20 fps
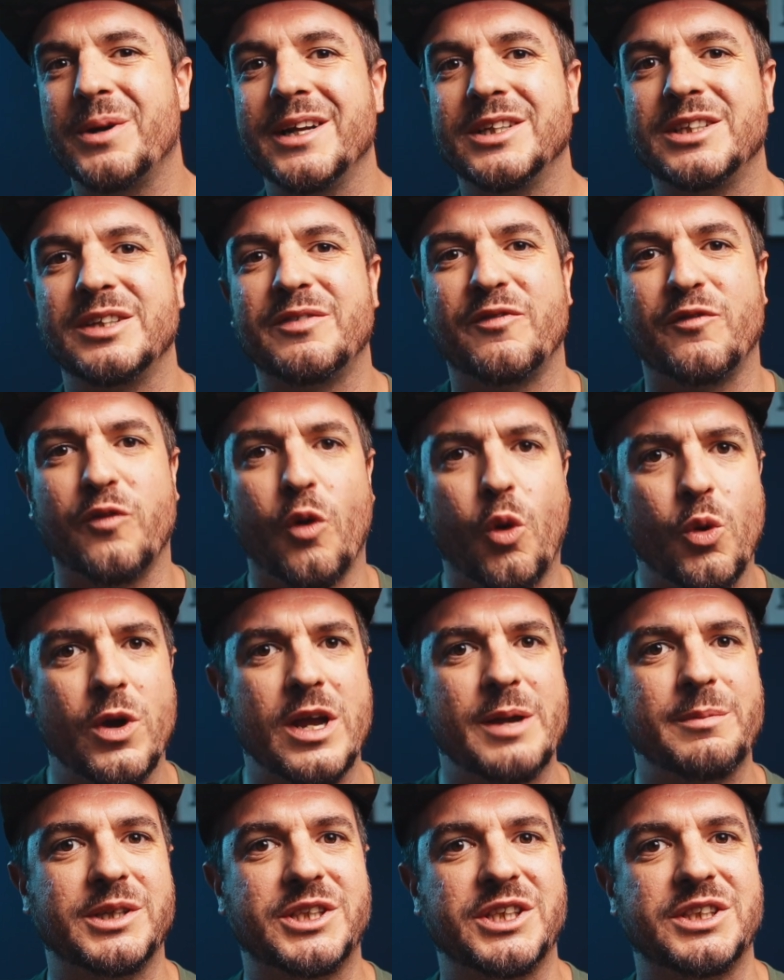created
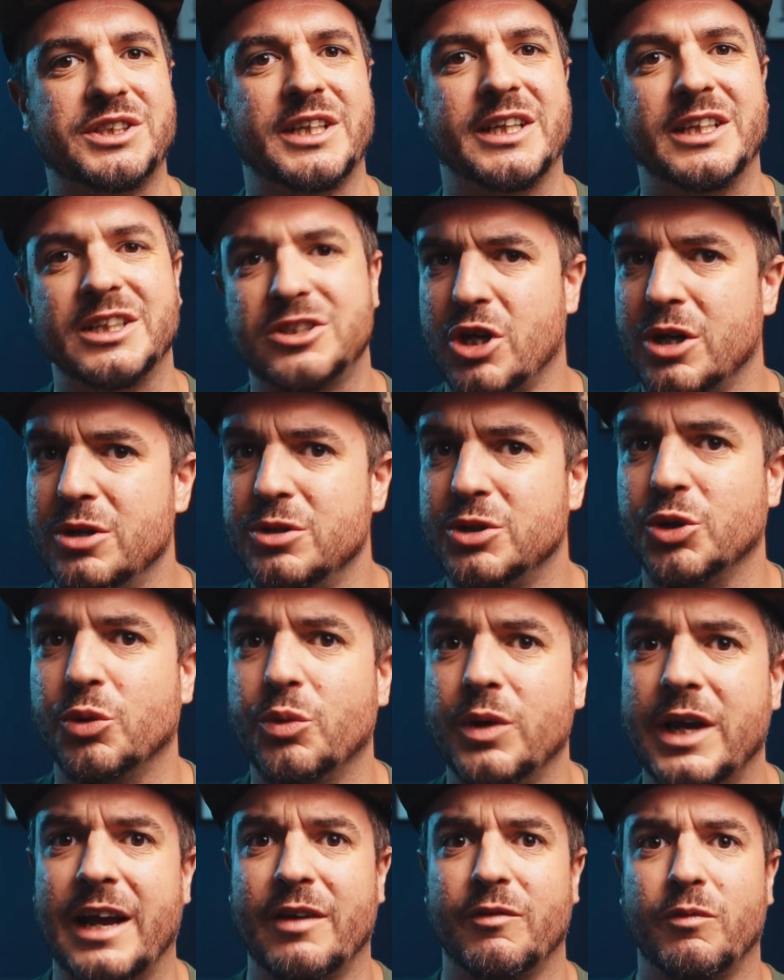four images in
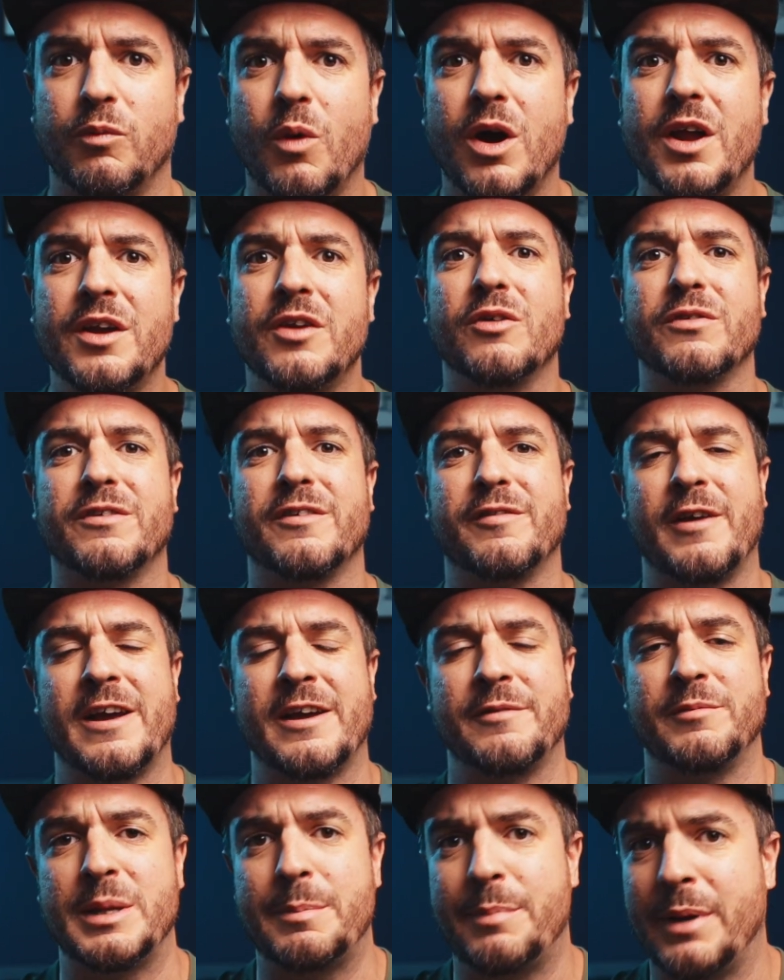total. We have one of the
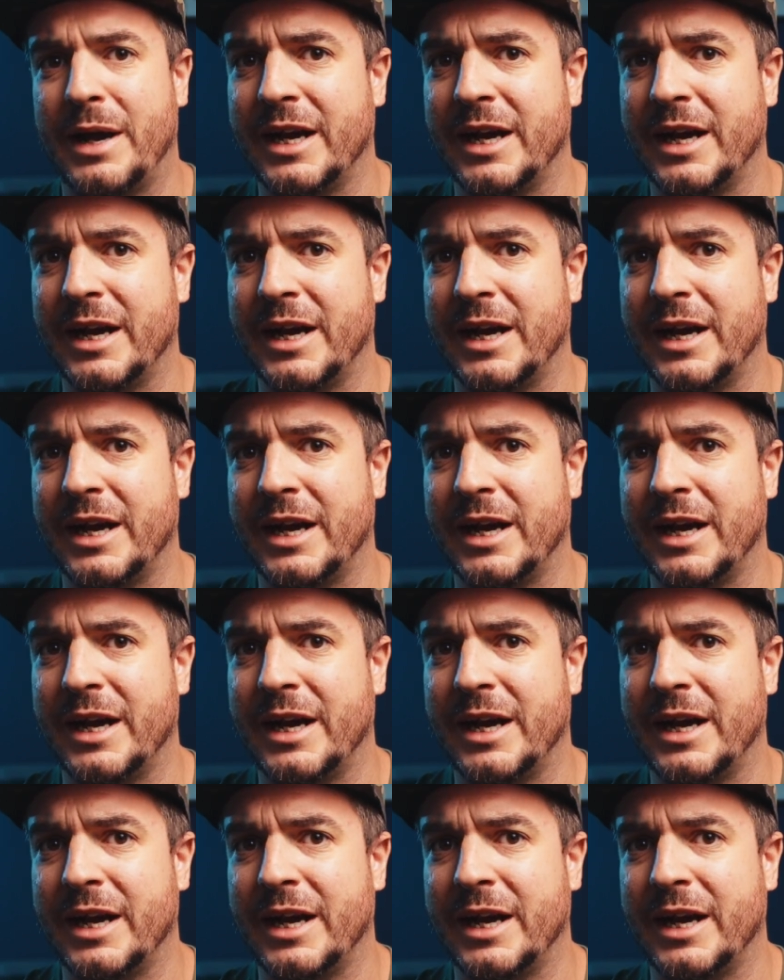family